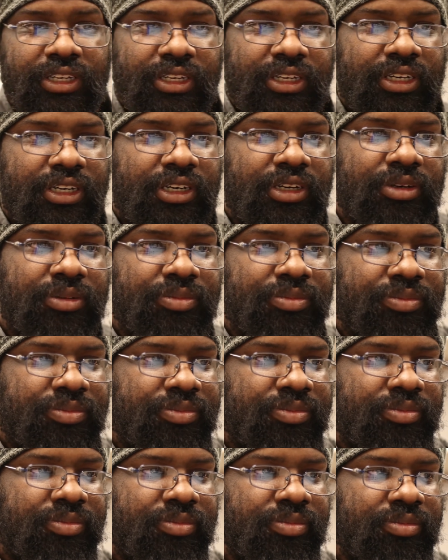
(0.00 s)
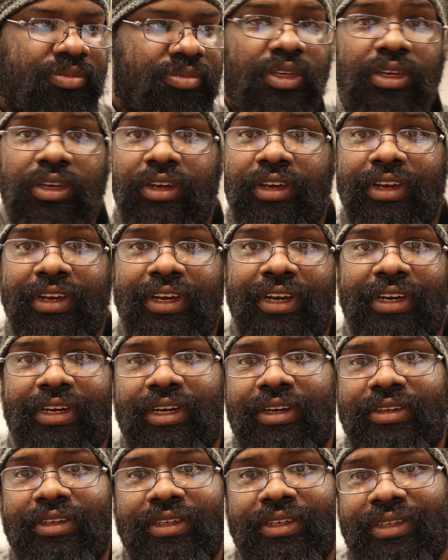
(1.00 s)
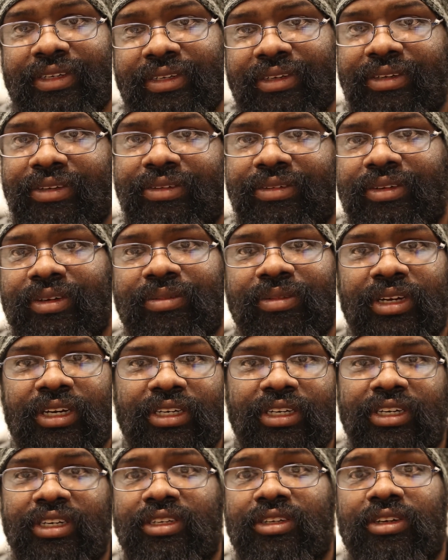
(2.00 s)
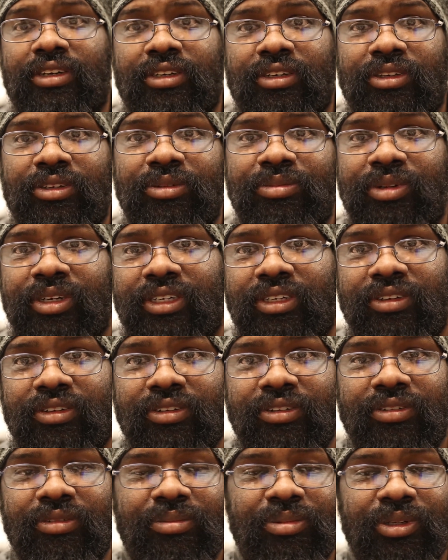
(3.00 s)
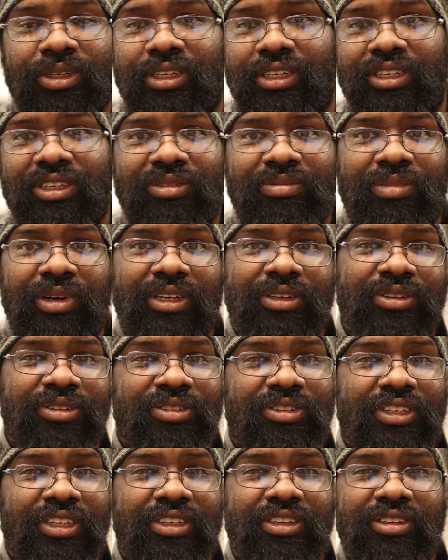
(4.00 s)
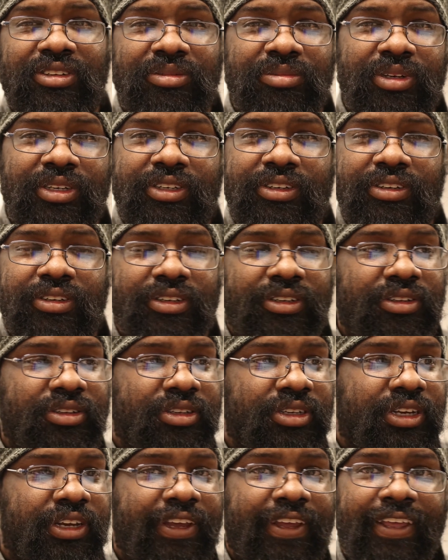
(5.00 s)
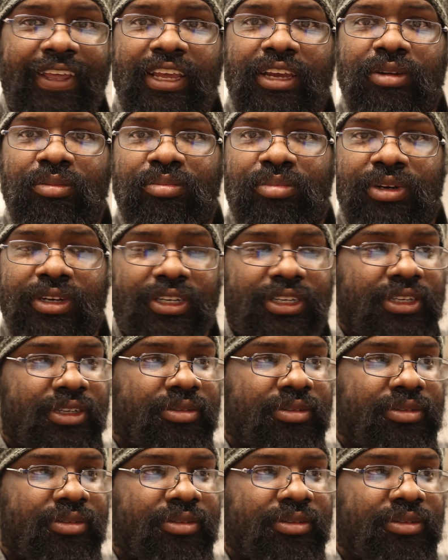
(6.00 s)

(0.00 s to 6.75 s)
Yeah, and I'll continue. I'm not going to talk too much, put in my 2 cents too much on this. But